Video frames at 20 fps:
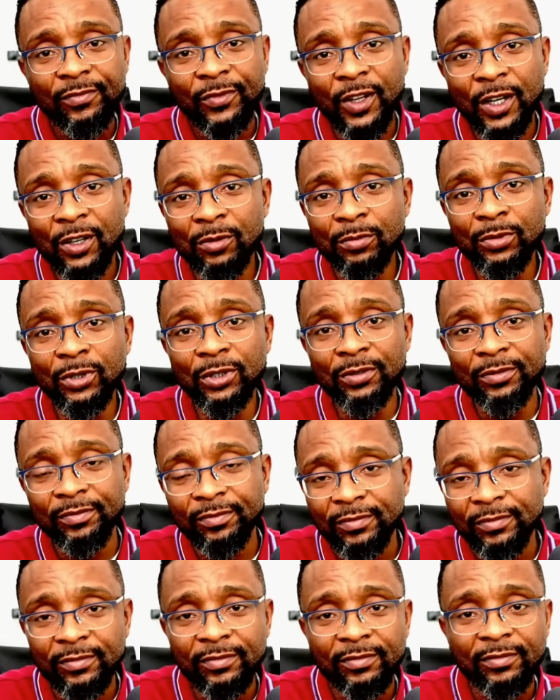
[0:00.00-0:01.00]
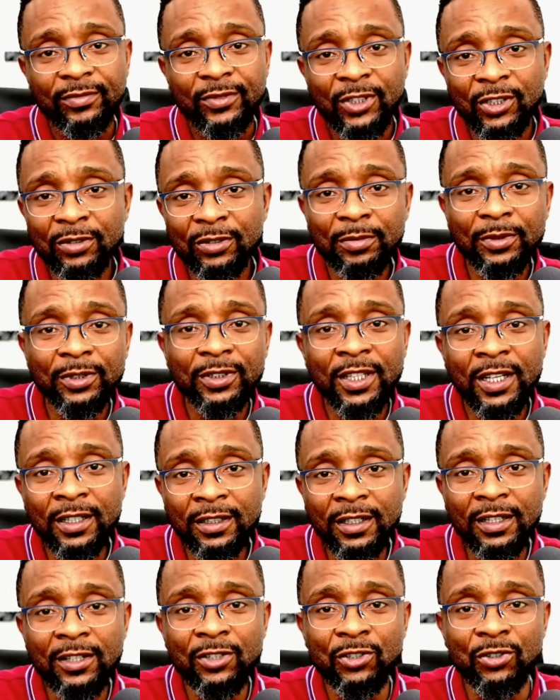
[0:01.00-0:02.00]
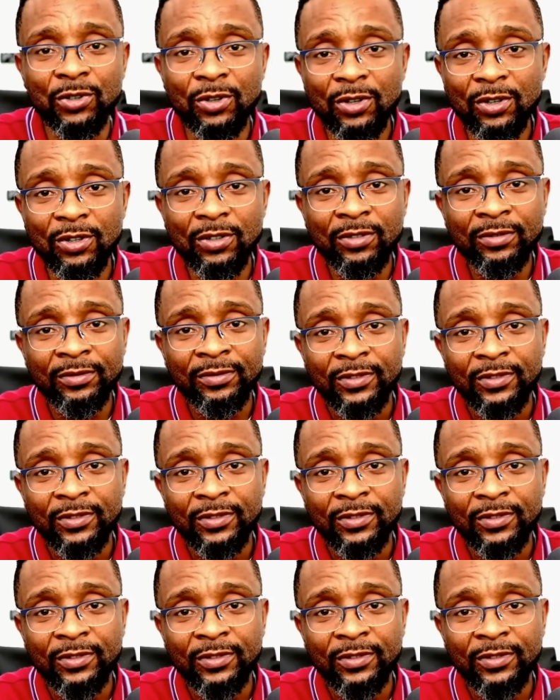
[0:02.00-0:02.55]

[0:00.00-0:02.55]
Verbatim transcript: tinubu tinubu degezo